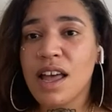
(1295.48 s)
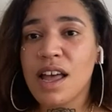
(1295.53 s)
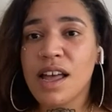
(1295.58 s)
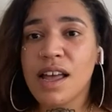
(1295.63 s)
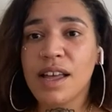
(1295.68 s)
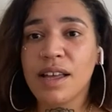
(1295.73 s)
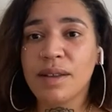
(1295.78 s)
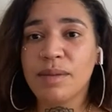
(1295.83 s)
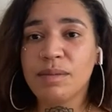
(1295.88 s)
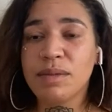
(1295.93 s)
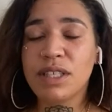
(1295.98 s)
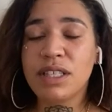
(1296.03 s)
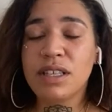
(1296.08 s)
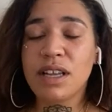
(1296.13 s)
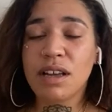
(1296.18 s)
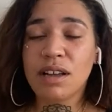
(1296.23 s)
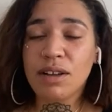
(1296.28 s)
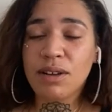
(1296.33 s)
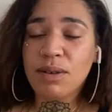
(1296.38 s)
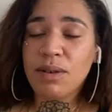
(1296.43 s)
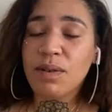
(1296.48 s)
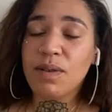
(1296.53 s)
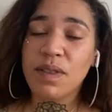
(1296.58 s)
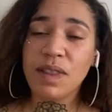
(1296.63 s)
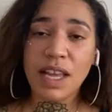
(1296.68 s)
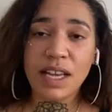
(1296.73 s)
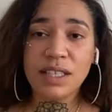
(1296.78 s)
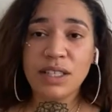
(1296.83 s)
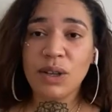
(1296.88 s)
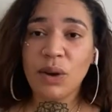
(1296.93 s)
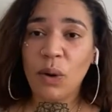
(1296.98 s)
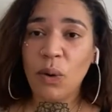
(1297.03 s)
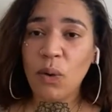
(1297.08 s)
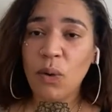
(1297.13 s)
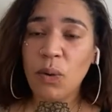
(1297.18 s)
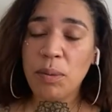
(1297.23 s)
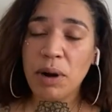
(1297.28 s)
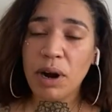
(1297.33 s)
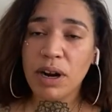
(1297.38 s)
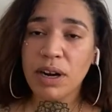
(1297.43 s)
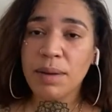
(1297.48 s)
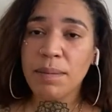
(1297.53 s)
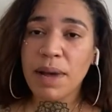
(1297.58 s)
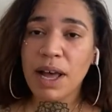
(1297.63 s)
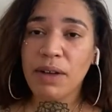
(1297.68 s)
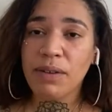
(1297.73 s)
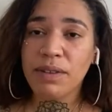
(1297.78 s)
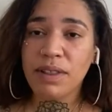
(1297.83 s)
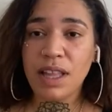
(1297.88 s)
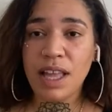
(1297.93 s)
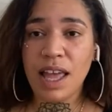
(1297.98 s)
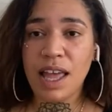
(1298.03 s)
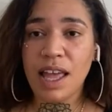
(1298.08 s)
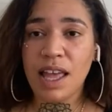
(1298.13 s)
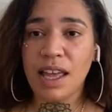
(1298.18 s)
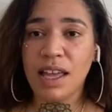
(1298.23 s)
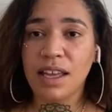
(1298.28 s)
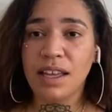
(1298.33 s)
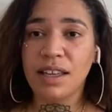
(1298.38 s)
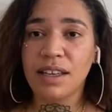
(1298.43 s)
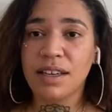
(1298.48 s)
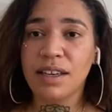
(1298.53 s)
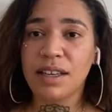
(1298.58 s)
Um, so that's the cool part about that.